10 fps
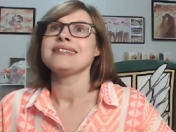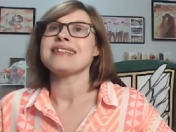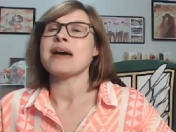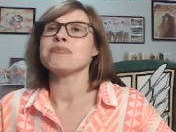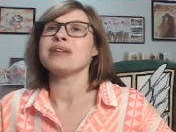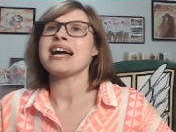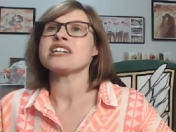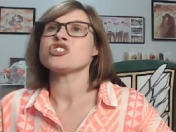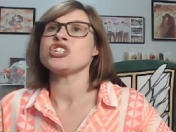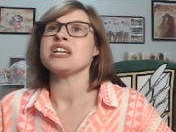That
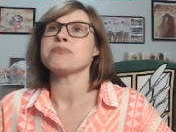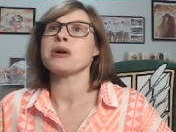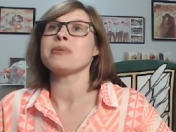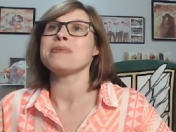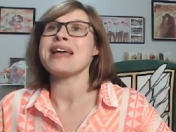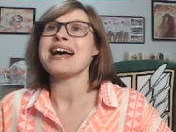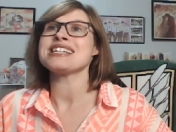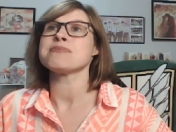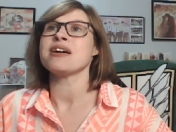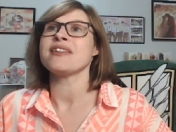black chi and purple
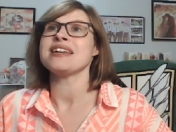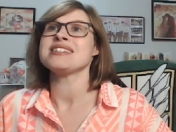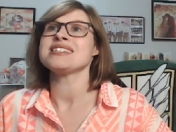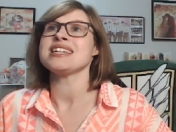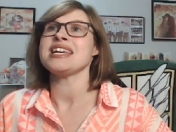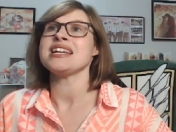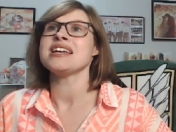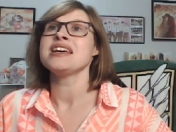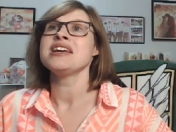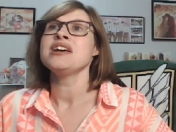miasma they'd
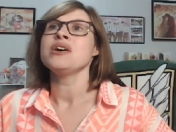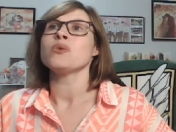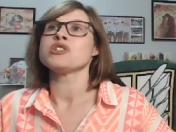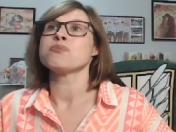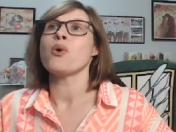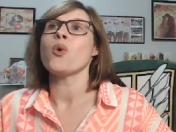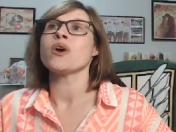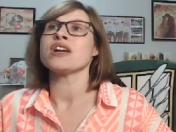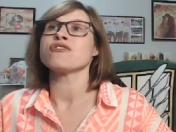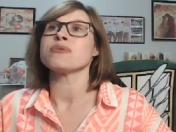seen was
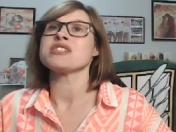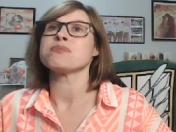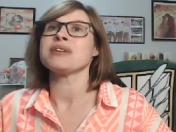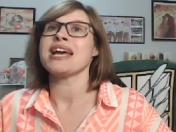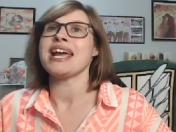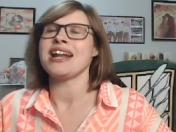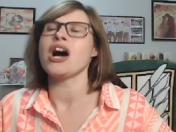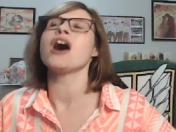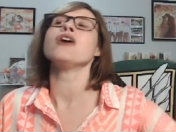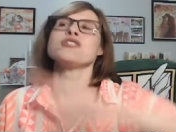pouring from its blade.
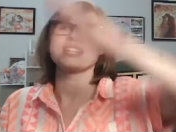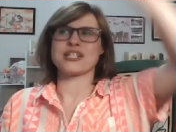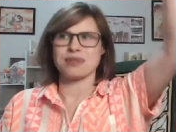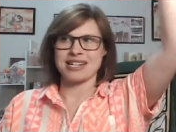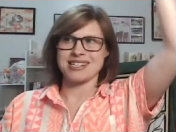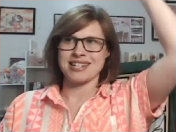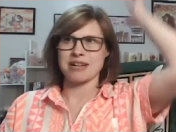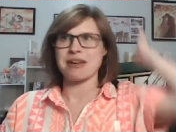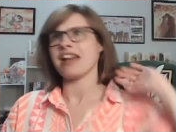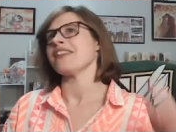Oh, so that's what they'd seen
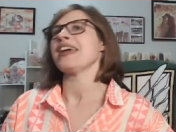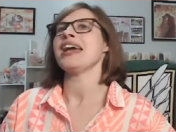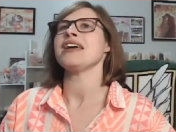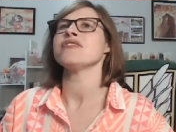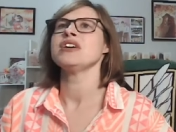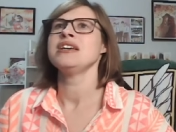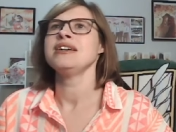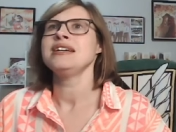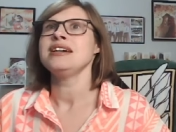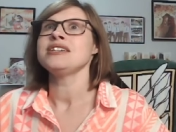coming out of the cave.
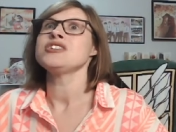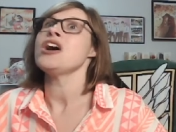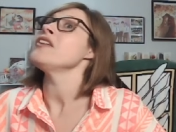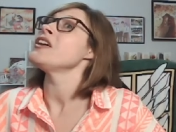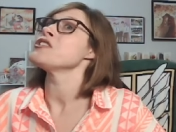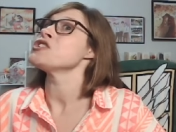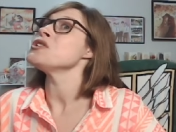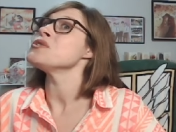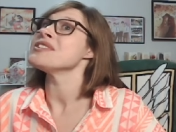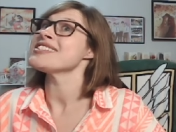Tianlong
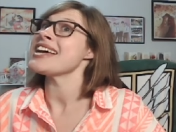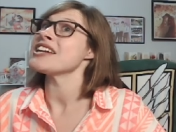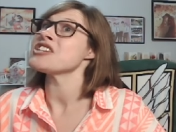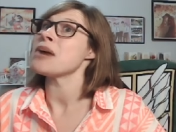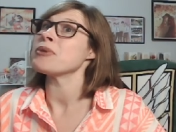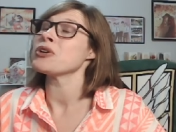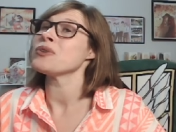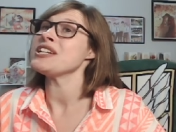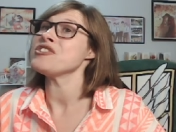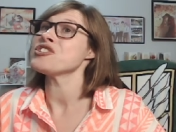Jun sat atop a
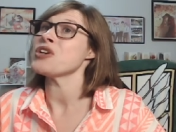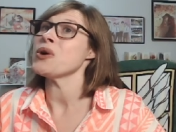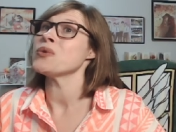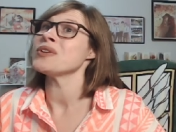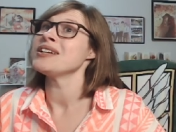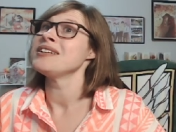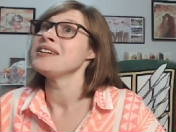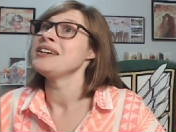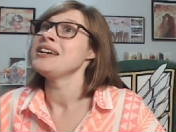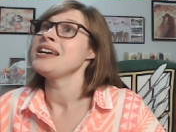green stone,
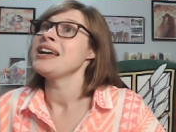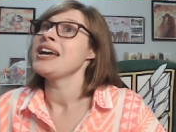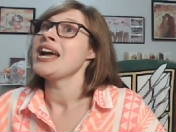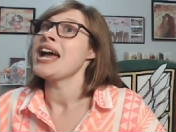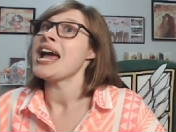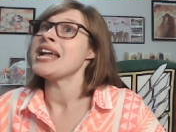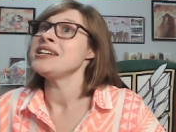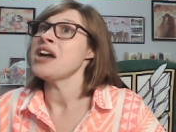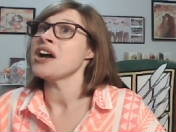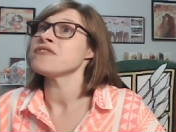and
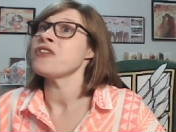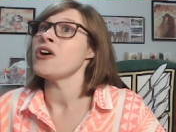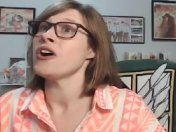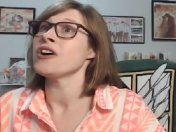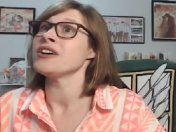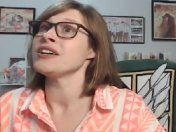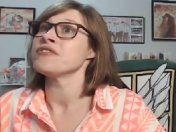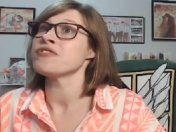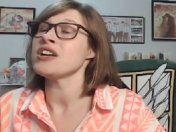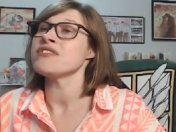not far in
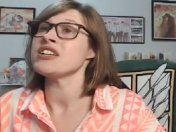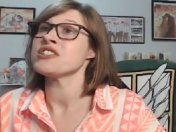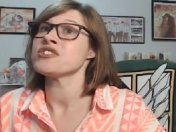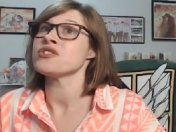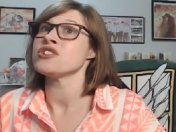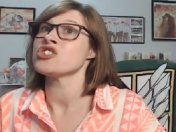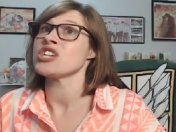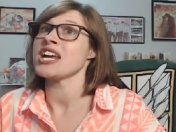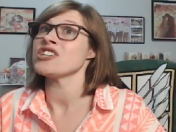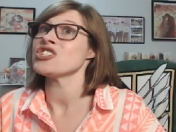front of it stood
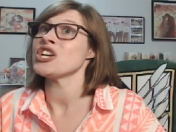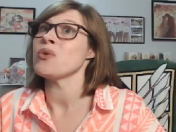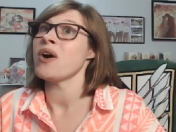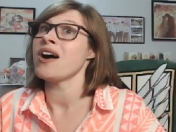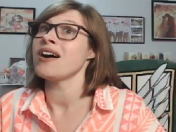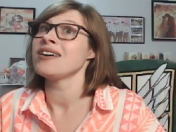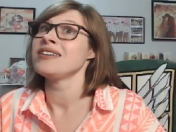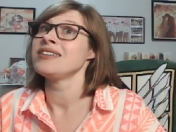Shang Qinghua.